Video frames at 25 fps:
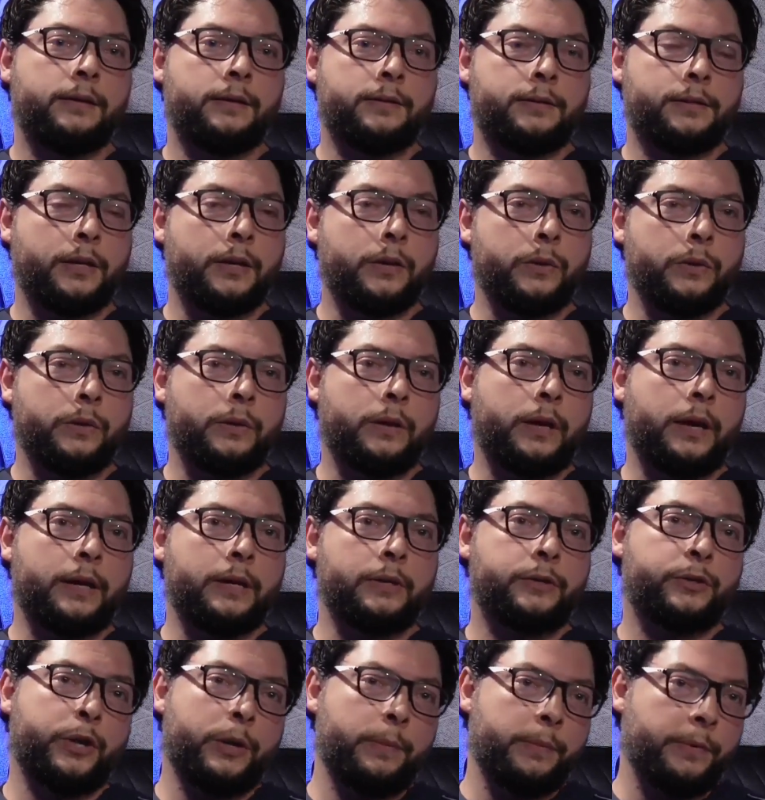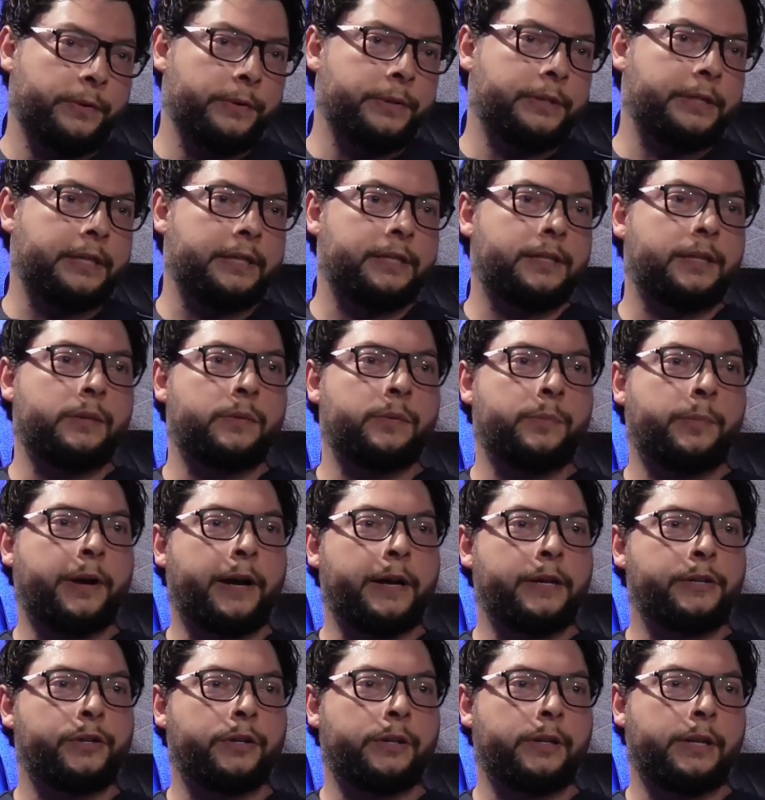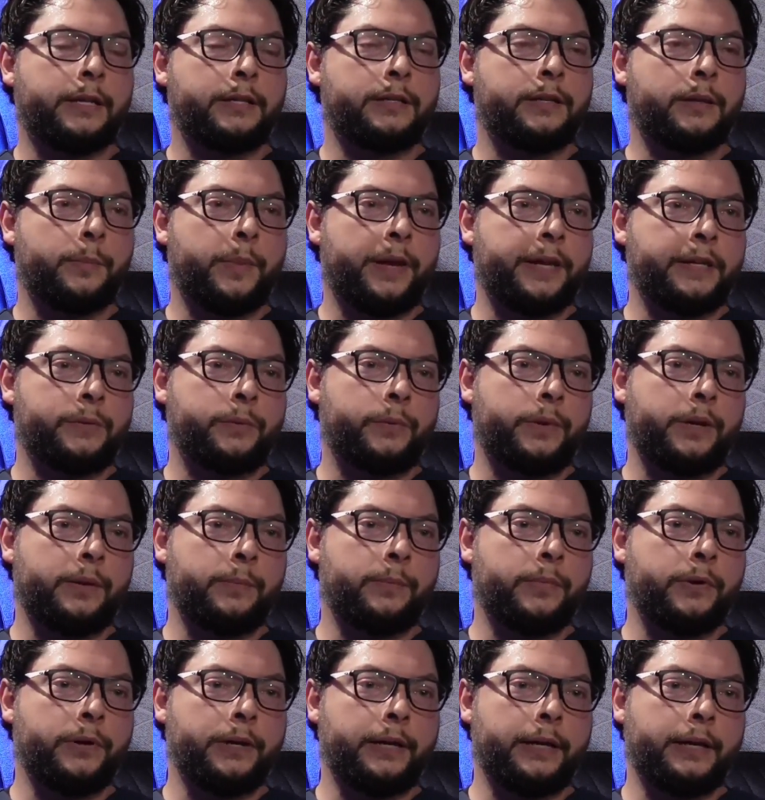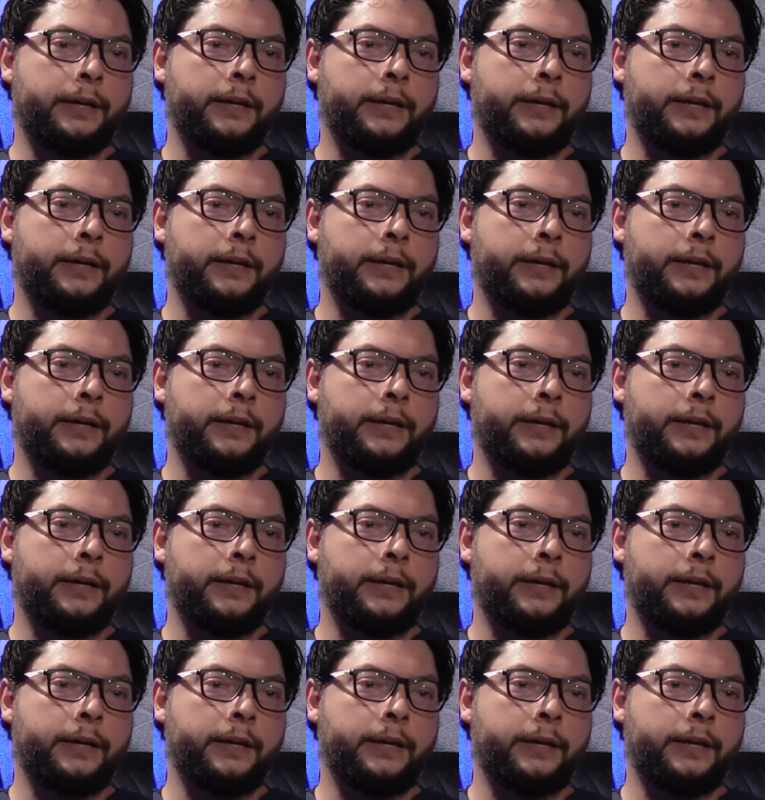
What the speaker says: So treatment-resistant depression, that's the best way to put it.